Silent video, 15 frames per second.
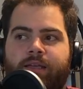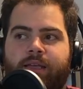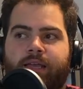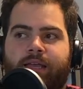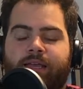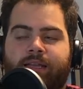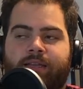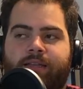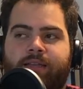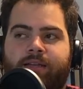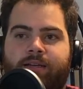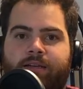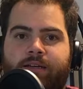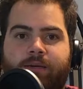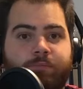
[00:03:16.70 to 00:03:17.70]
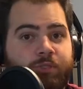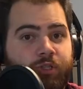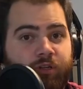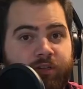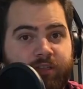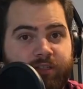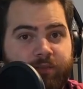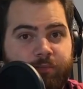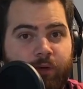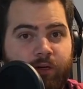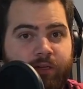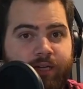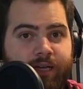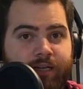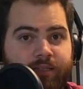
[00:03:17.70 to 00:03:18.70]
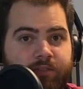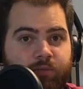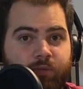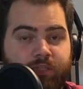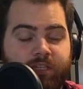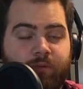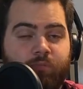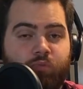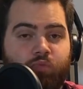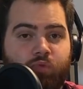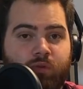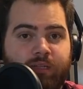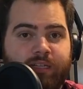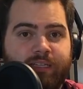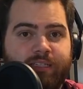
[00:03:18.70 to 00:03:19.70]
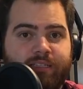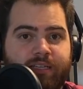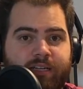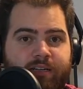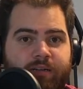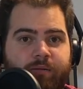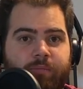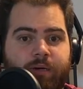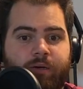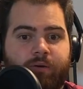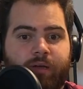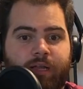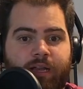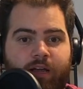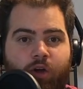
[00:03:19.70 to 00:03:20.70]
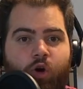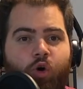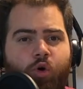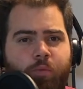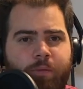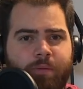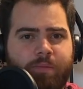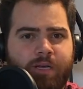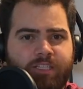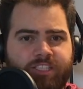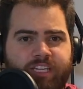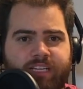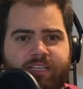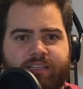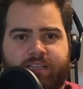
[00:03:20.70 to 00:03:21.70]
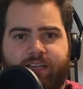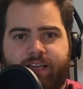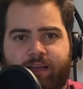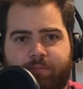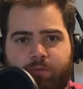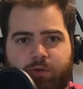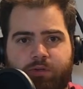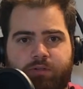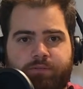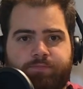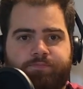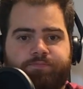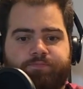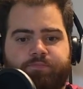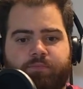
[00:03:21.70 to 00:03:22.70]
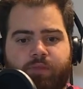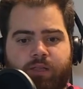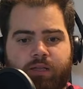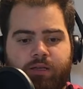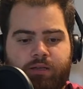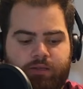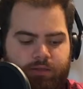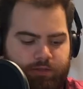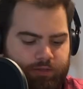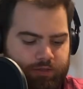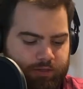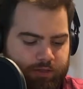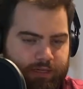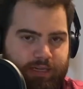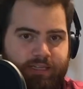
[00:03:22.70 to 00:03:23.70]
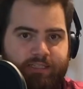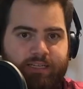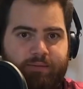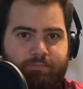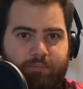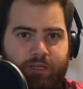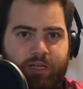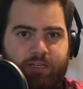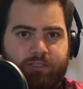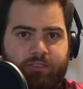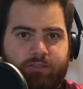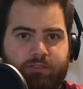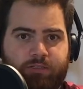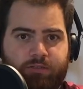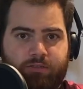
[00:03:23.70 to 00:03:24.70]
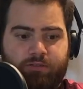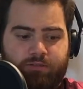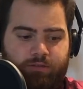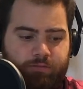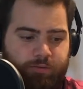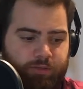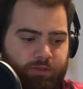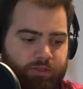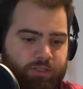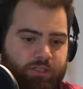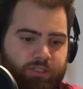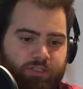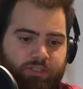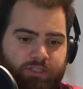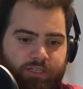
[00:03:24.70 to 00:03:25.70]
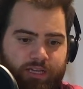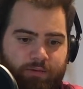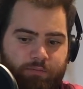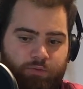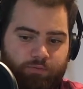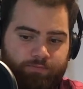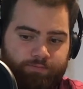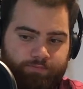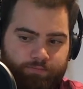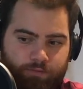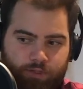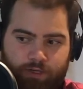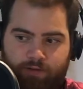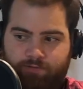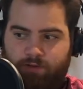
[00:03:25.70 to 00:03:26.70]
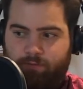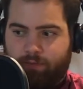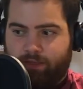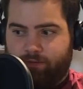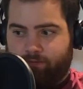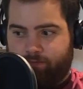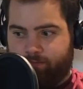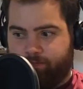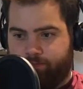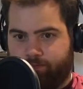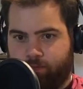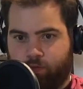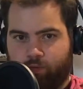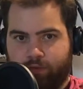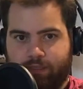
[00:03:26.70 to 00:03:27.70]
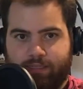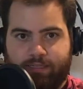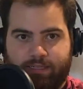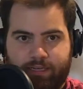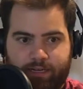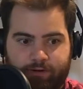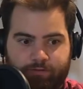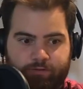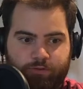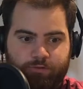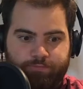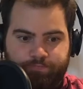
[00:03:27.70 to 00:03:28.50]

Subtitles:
And I'm starting this podcast, which I'm really excited about. And I hope I'm not shaking the camera. So I guess I'm not supposed to touch the table. So I have to be really careful.